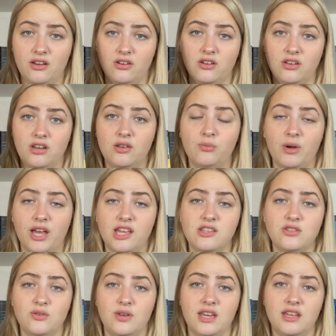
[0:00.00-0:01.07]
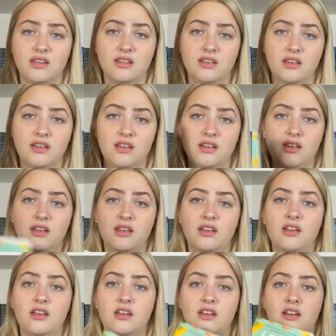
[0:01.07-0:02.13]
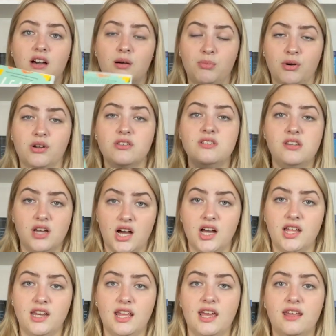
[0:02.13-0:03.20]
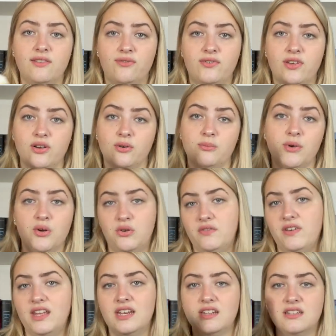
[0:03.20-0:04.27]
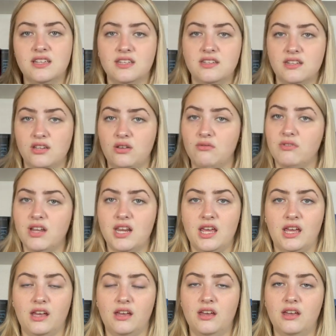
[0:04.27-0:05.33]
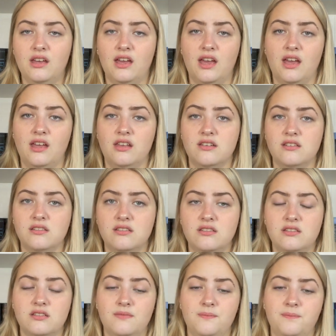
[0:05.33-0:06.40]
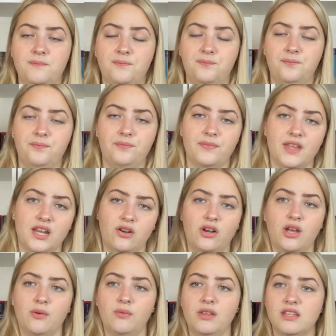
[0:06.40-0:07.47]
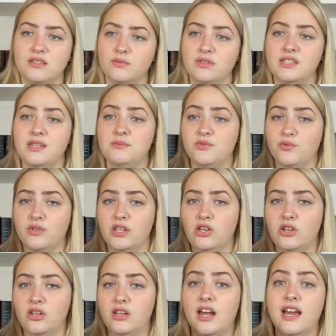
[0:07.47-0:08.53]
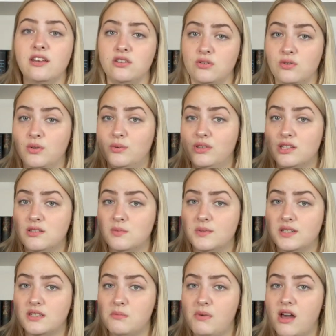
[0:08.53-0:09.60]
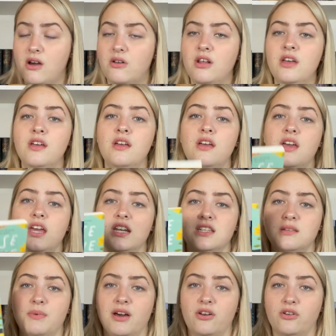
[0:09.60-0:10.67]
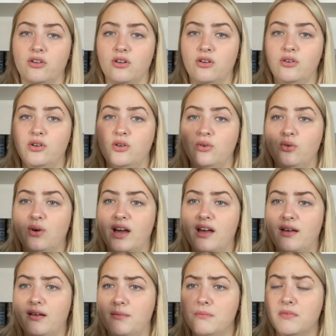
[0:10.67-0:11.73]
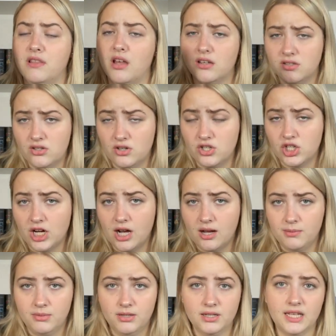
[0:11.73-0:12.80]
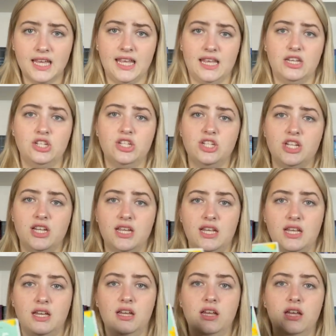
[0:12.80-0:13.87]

good way to get a book done and feel motivated to continue reading. And I don't know, this one seems really good. I do know what this one is about. It is about a girl who lost her job and she